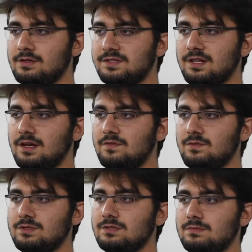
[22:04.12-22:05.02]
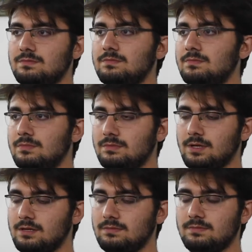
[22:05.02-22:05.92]
His life was
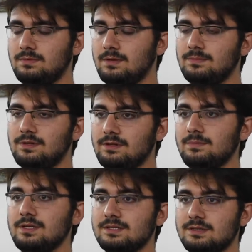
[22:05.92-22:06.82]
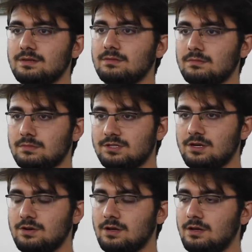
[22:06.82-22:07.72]
like completely based in
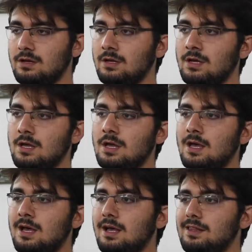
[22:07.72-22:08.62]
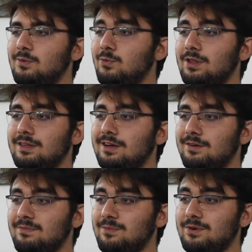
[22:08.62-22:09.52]
Syria. And then one day I
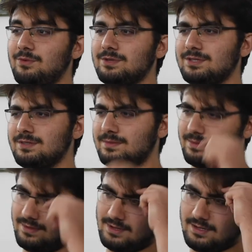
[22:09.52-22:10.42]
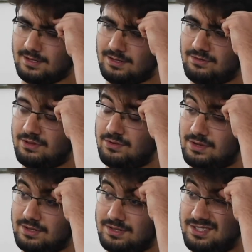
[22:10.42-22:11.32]
remember it was
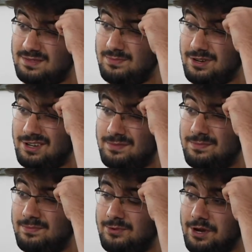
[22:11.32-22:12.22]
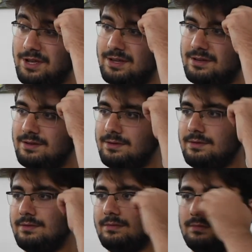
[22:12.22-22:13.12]
during spring break.
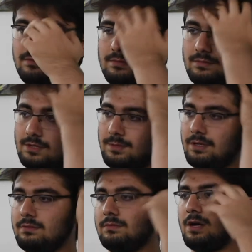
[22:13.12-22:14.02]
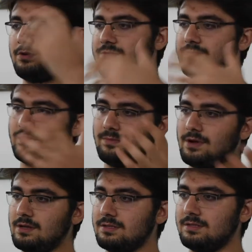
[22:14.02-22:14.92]
I mean, our spring
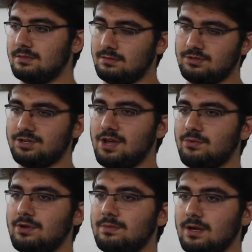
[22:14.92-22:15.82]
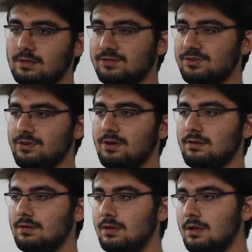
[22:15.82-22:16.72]
break is in January back in Syria.
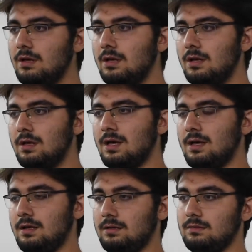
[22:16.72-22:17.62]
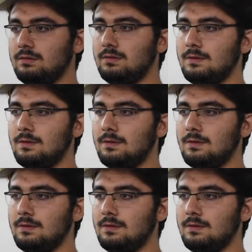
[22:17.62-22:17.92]
And